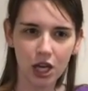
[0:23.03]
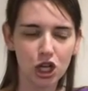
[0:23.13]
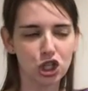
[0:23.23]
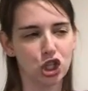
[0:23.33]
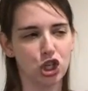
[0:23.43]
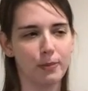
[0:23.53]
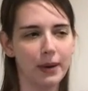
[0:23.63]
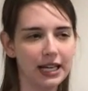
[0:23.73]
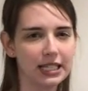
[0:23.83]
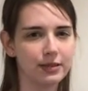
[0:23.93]
So you
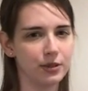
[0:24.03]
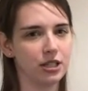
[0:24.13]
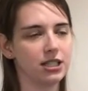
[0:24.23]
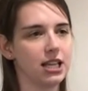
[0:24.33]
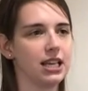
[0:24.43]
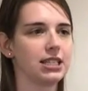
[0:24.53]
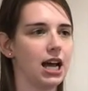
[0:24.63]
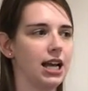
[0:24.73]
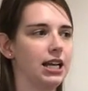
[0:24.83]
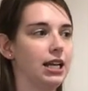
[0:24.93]
might experience
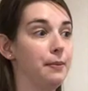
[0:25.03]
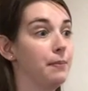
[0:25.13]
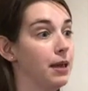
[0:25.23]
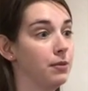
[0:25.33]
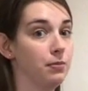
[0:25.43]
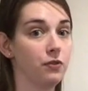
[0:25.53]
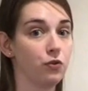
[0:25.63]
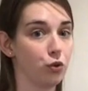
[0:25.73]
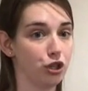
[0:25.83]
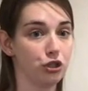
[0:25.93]
anxiety maybe
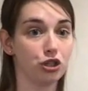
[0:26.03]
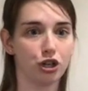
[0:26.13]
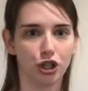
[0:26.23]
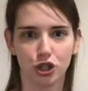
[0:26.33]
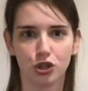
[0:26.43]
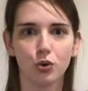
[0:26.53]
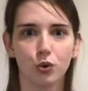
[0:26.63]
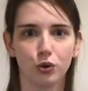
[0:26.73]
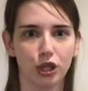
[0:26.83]
before you started school.